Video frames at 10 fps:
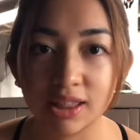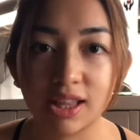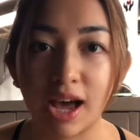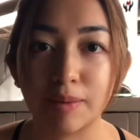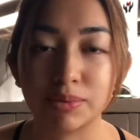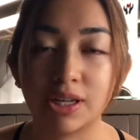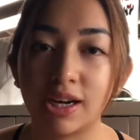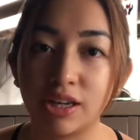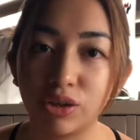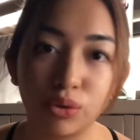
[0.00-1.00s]
the apps that
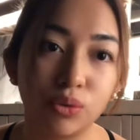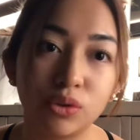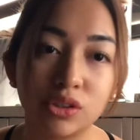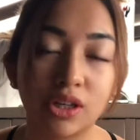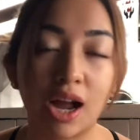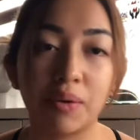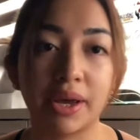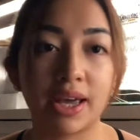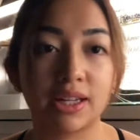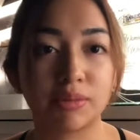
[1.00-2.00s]
I use or how I
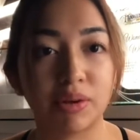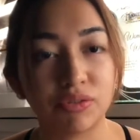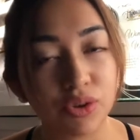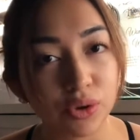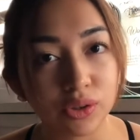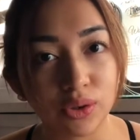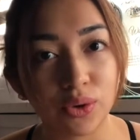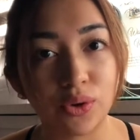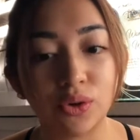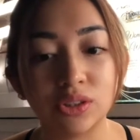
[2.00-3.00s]
edit my
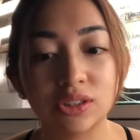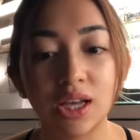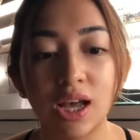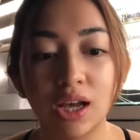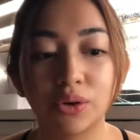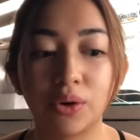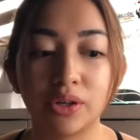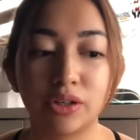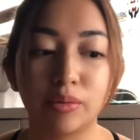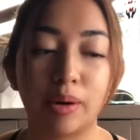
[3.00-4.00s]
photos. Kung ano
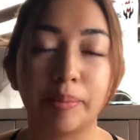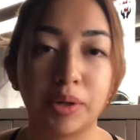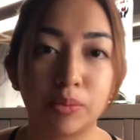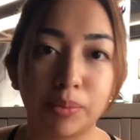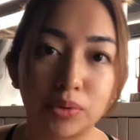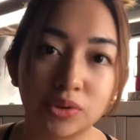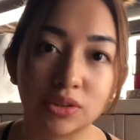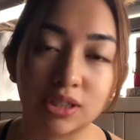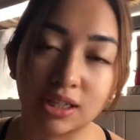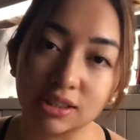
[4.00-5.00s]
yung mga pinupost ko
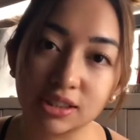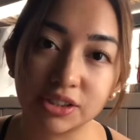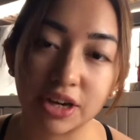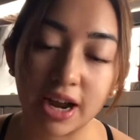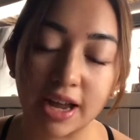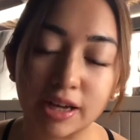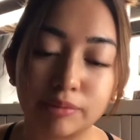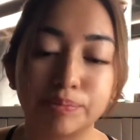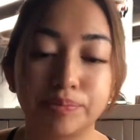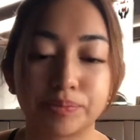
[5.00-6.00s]
sa Instagram.